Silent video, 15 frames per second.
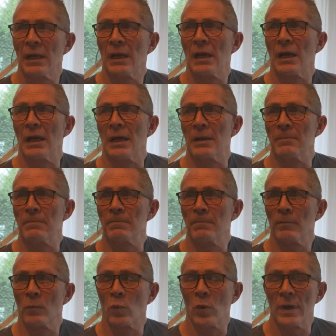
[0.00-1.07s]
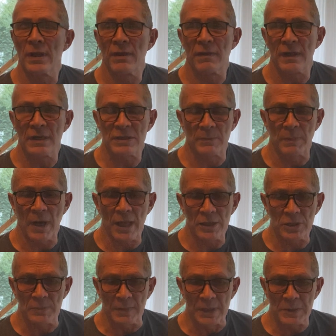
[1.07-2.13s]
One of the things that
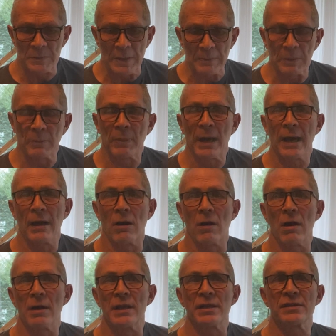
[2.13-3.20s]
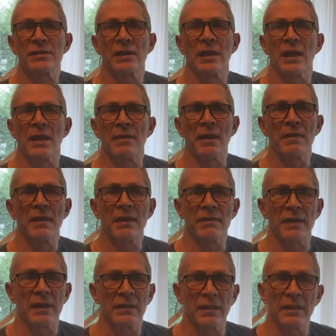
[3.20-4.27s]
bothers me is people buy a harness and then they
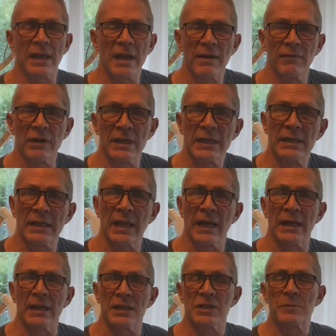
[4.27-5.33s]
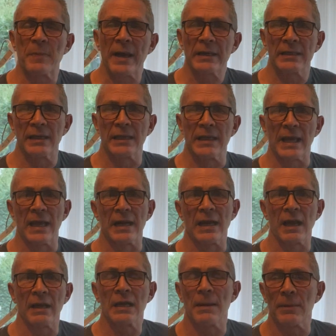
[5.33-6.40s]
think that they never need to get it inspected again. And
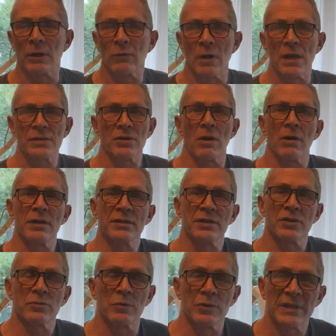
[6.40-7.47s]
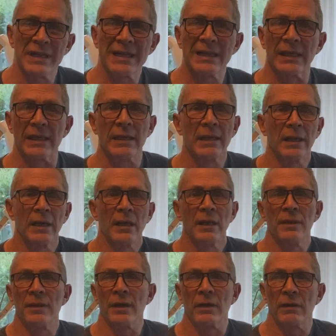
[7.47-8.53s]
I come across harnesses routinely
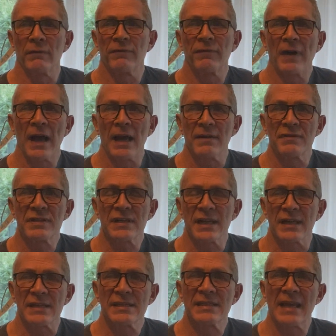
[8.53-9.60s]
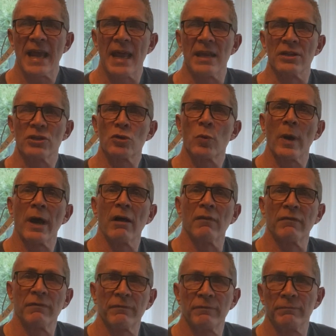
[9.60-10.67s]
that are 5, 6, 10,
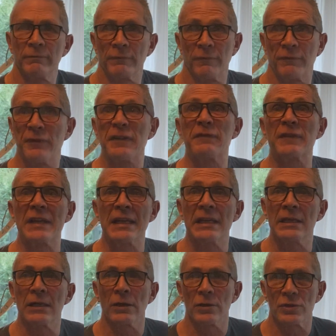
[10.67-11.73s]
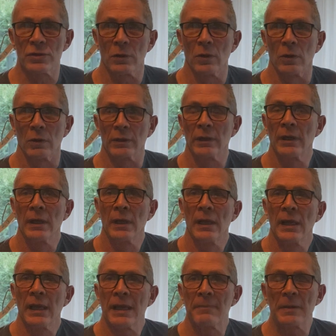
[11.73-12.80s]
12, 15 years old.
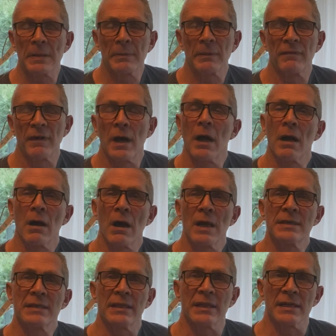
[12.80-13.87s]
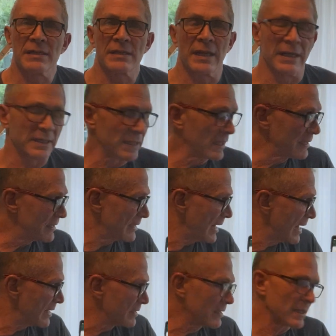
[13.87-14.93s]
And people have hung on to these things. And it
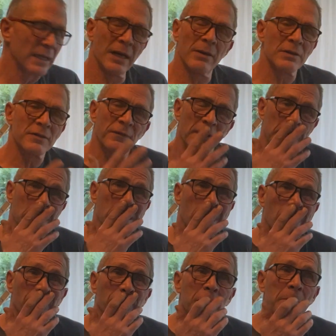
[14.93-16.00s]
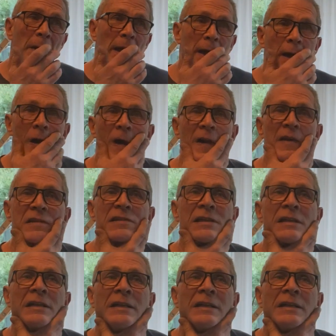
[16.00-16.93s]
says, it's funny enough, you buy a harness